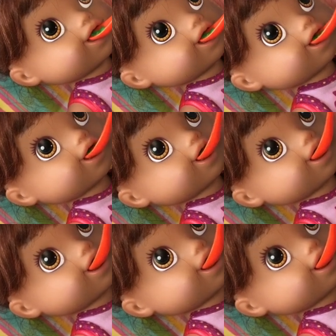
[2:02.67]

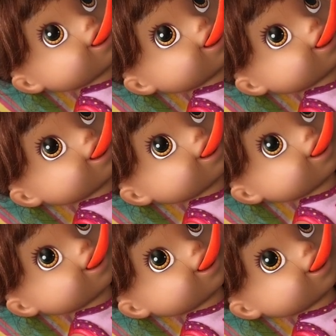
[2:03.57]

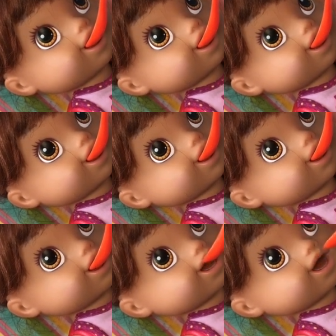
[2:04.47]

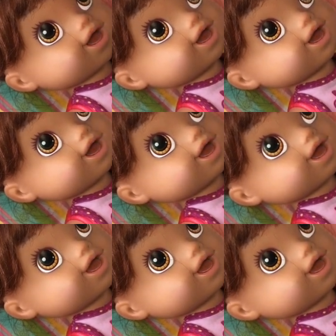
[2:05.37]

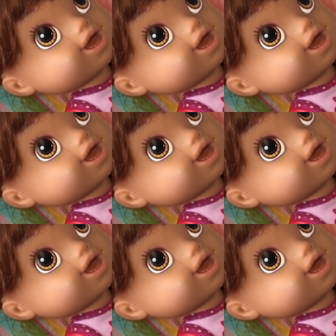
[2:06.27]
(silence)